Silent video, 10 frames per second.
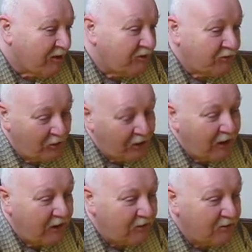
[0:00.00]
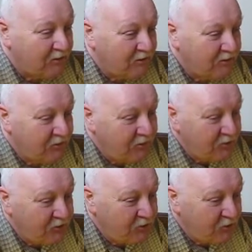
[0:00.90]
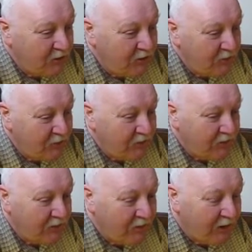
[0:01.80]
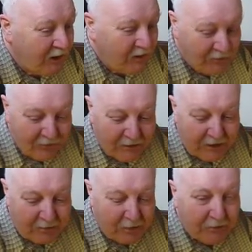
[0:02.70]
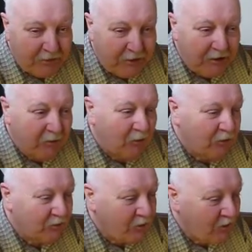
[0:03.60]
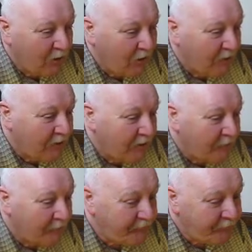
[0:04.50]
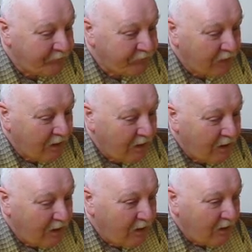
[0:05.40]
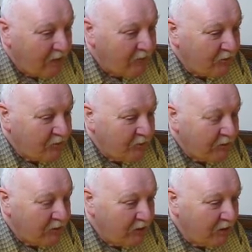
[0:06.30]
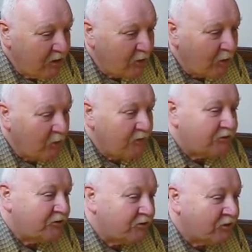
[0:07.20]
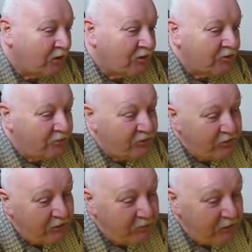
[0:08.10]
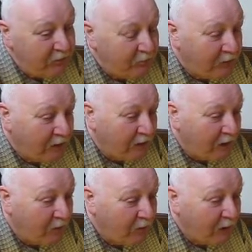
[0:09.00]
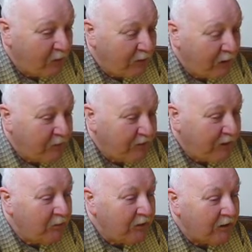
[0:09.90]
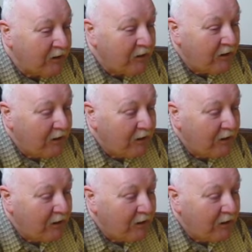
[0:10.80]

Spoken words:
So again, you should really read that article to keep up to date with what's going on there. I've also picked another one, which is Scotland's GP burnout, now an epidemic.